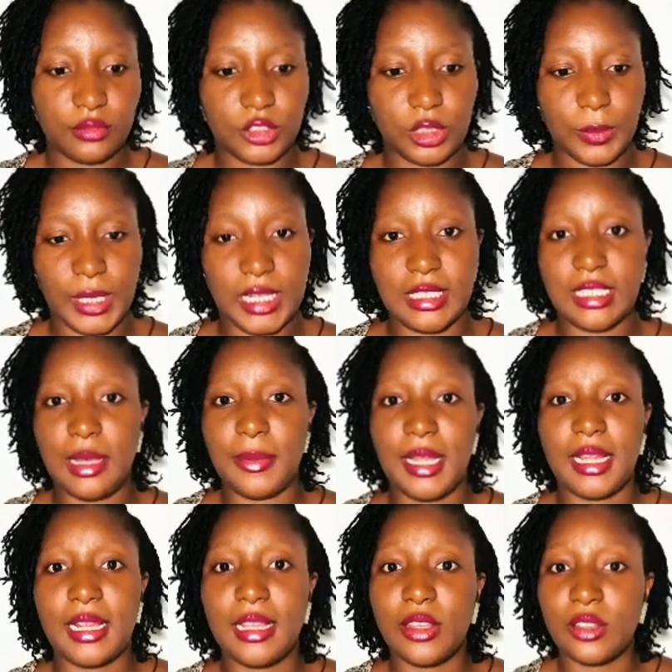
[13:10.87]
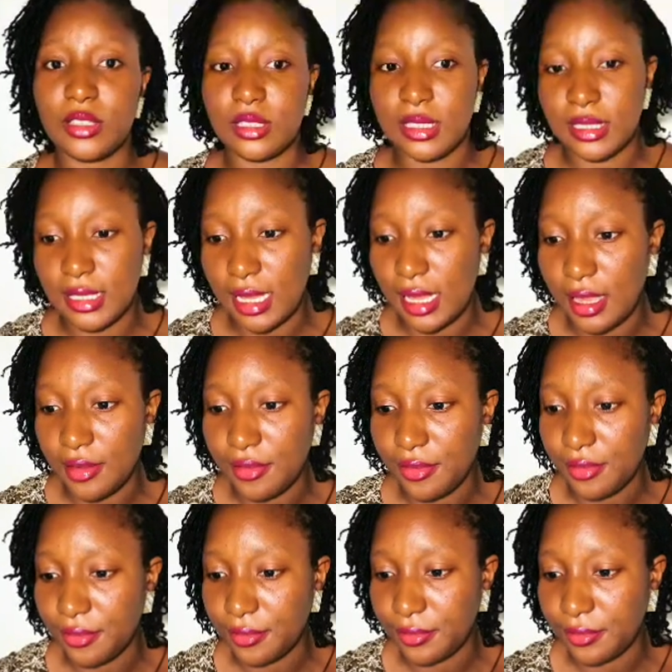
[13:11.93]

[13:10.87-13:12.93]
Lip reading: So by the time I click on Save,